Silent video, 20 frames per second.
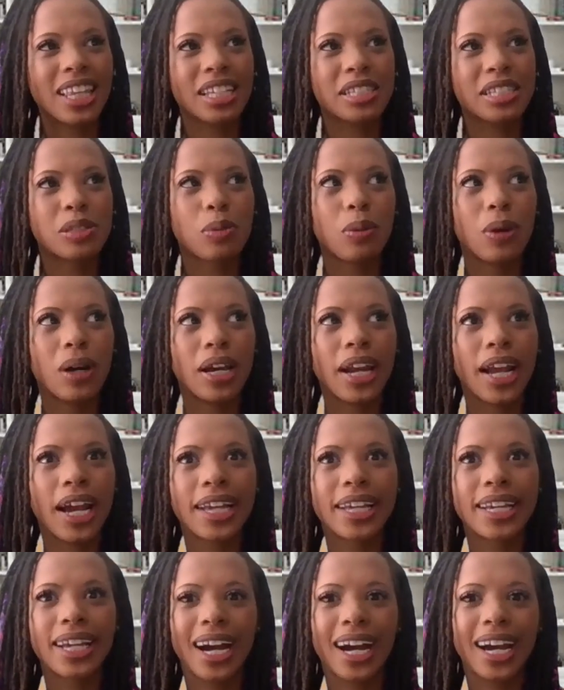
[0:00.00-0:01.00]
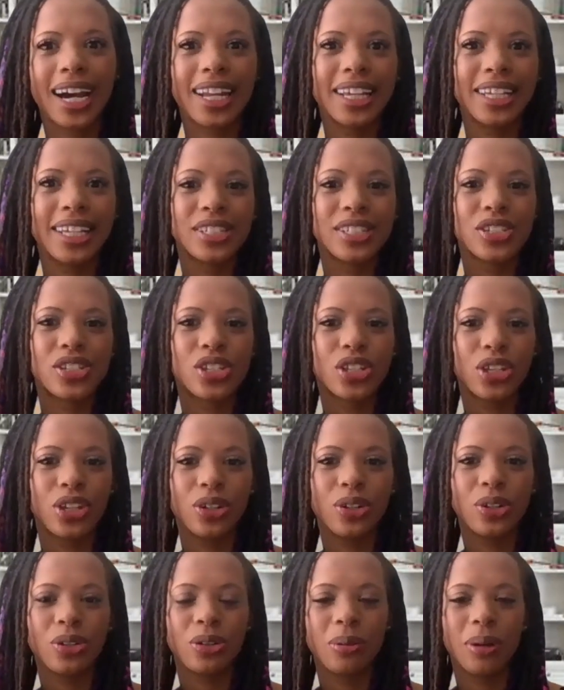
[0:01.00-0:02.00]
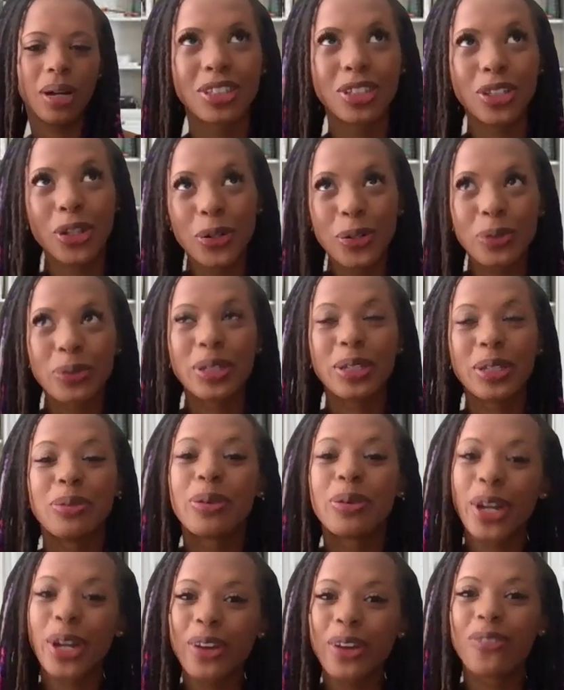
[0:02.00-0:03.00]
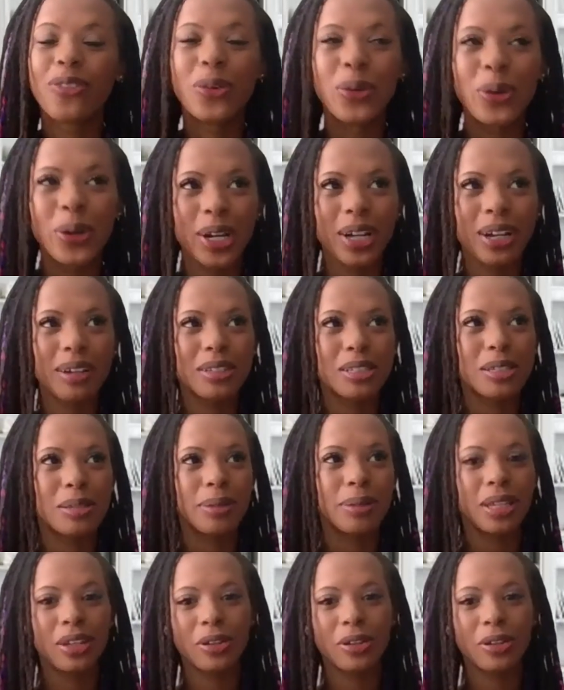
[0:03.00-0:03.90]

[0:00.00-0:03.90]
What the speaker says: that's what I got into notary work for, to be a